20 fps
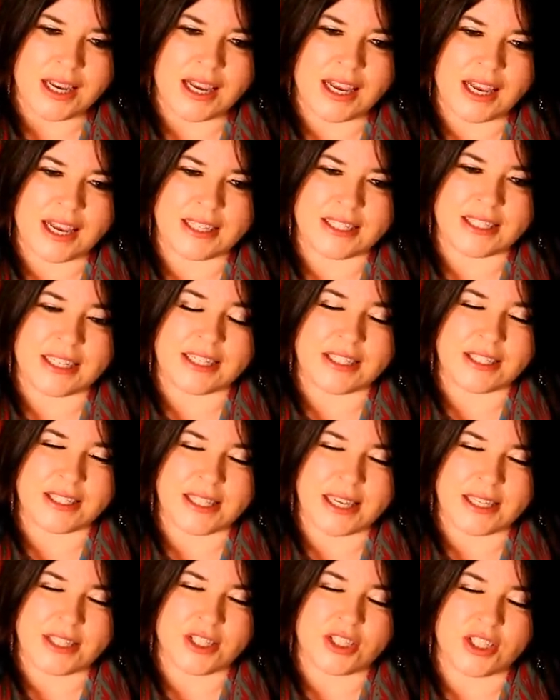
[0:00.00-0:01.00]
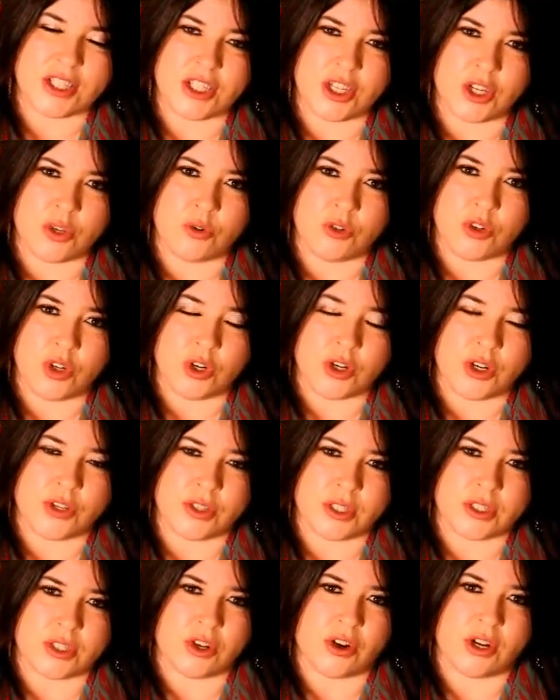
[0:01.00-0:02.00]
And it says to you, look at
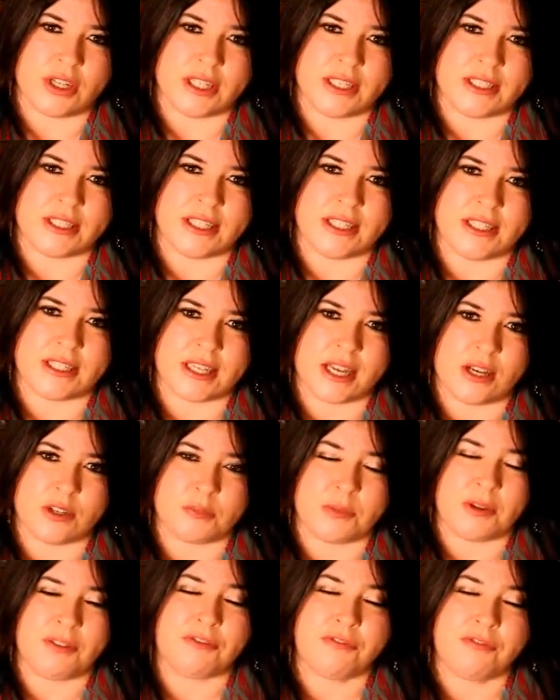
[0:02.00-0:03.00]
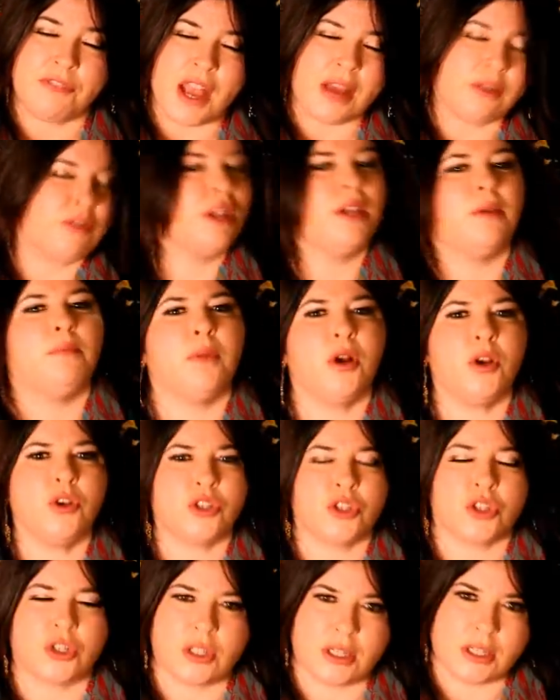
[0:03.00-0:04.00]
the tiny details, be very
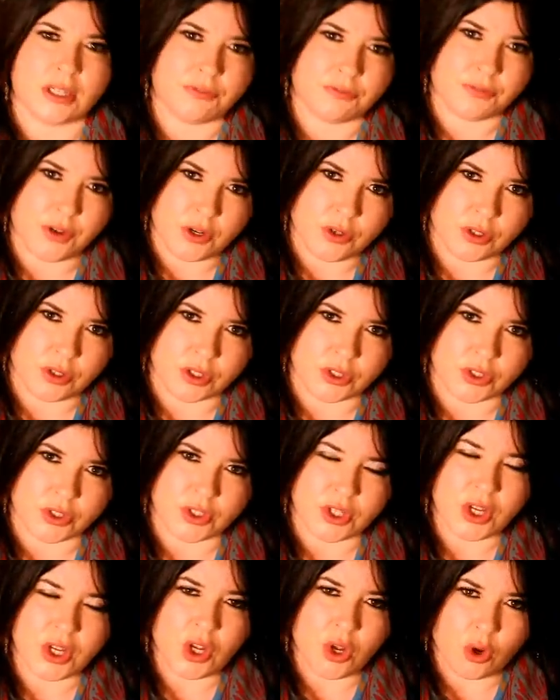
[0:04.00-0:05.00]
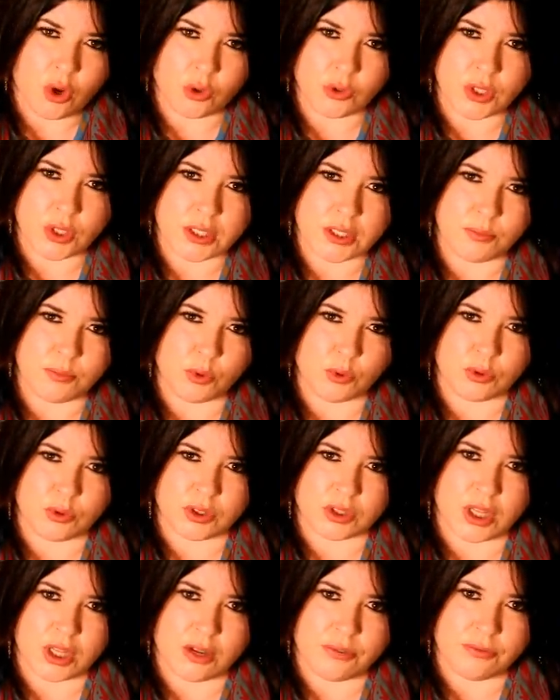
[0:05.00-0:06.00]
emotionally focused on the small
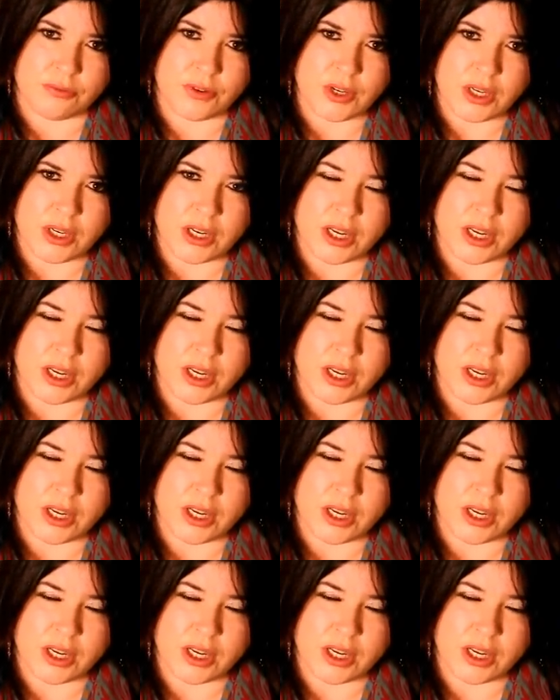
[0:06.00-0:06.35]
stuff,